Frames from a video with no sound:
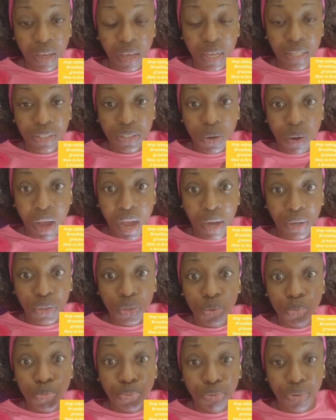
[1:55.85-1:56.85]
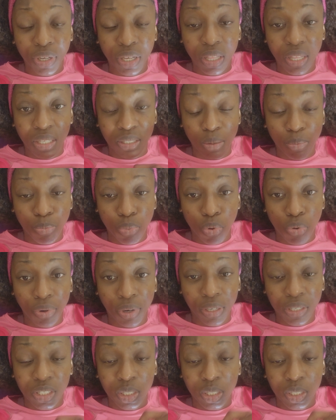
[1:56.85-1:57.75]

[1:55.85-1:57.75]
And so how you breathe is important,